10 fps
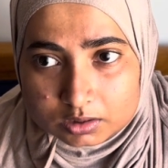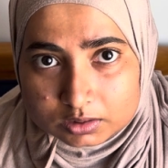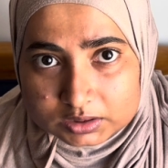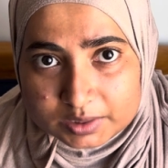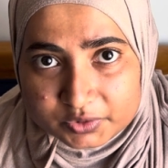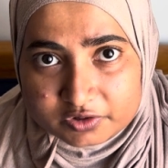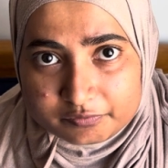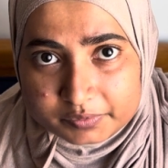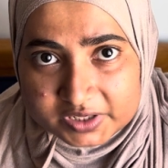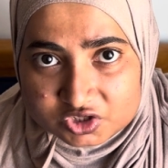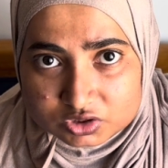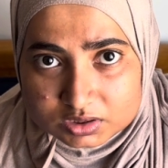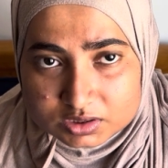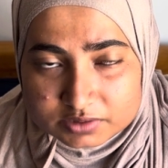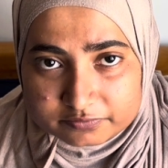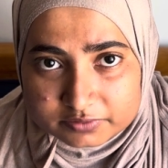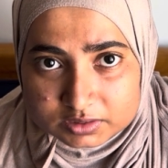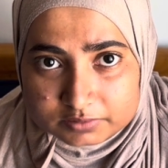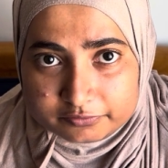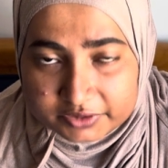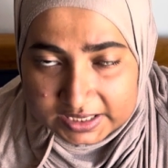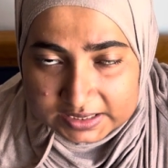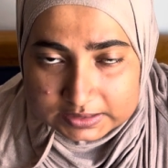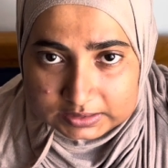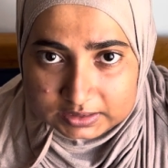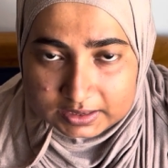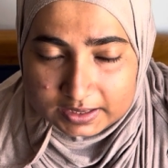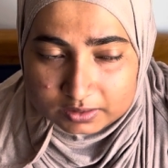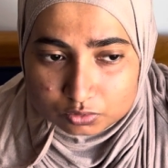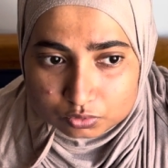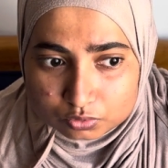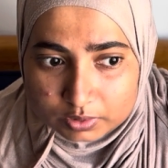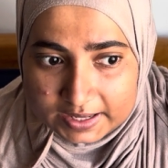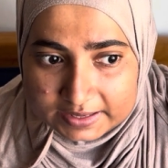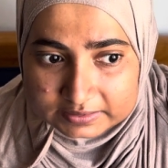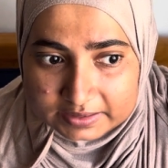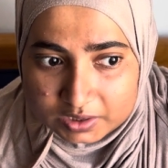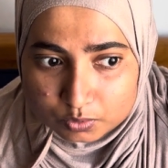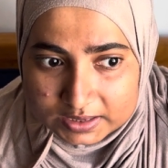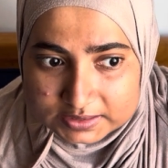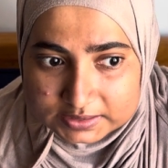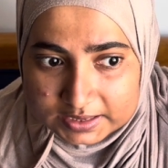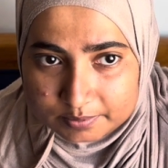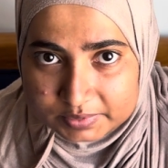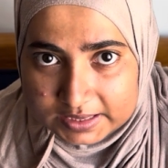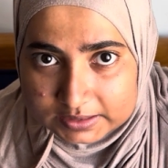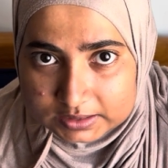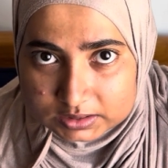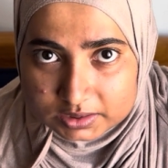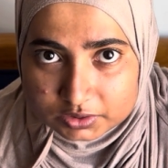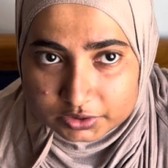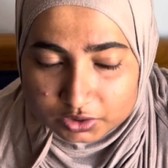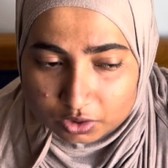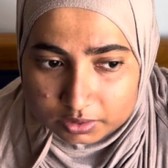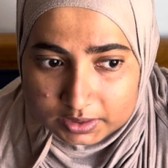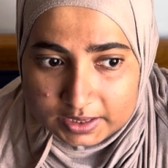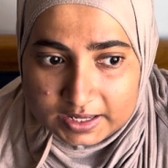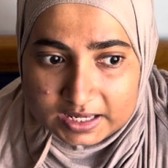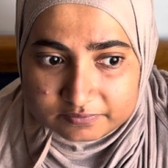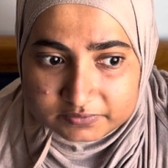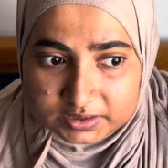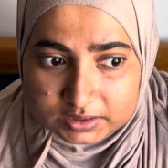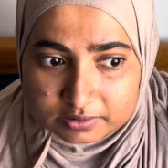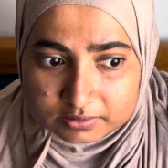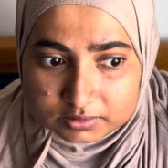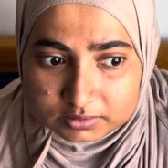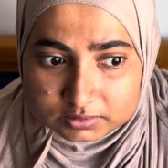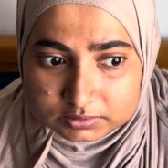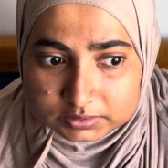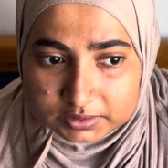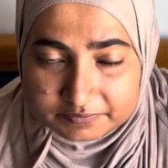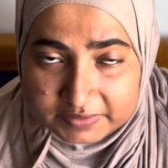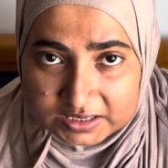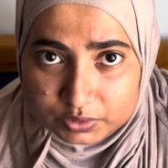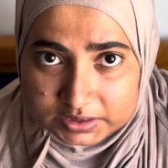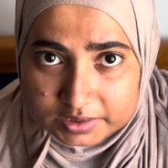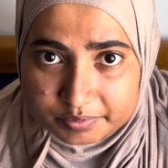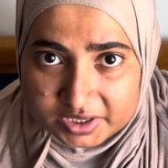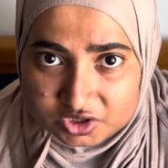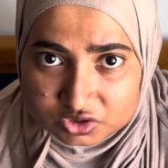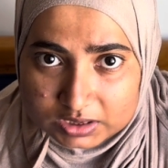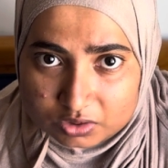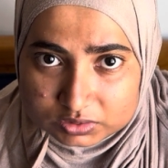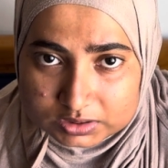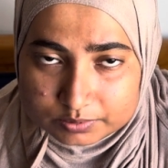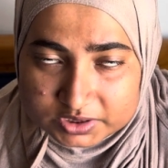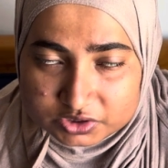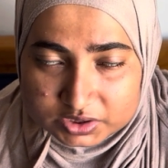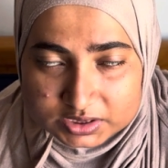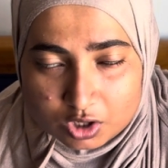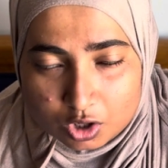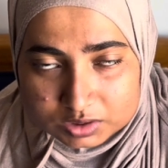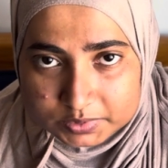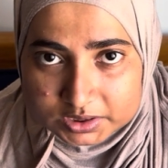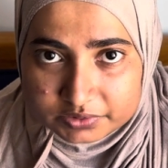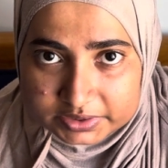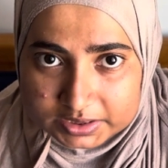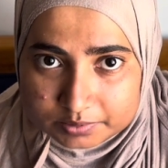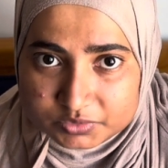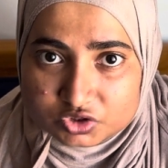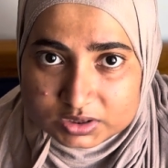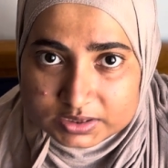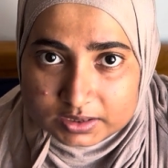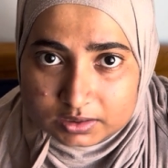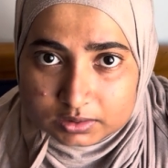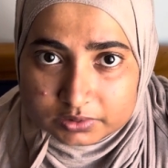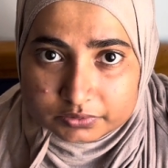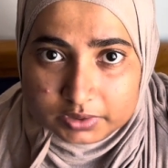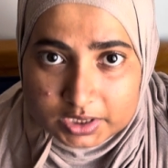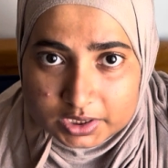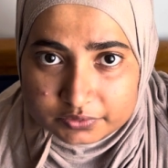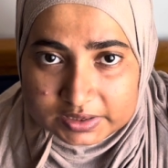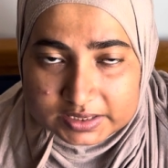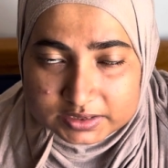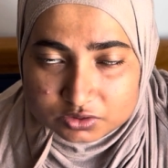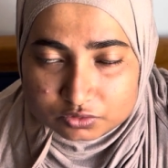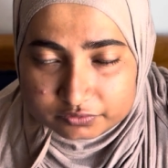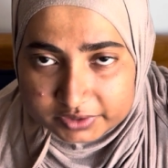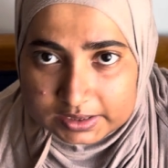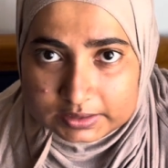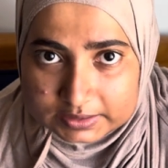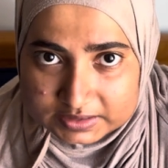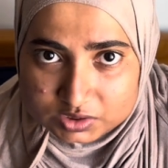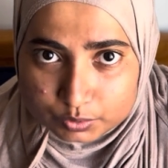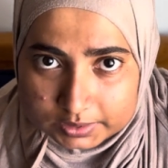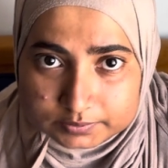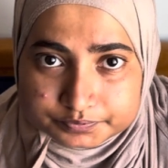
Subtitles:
number of patients with frailty who had an advanced care planning done or not, and we evaluated patient outcomes such as hospital readmissions related to frailty as well.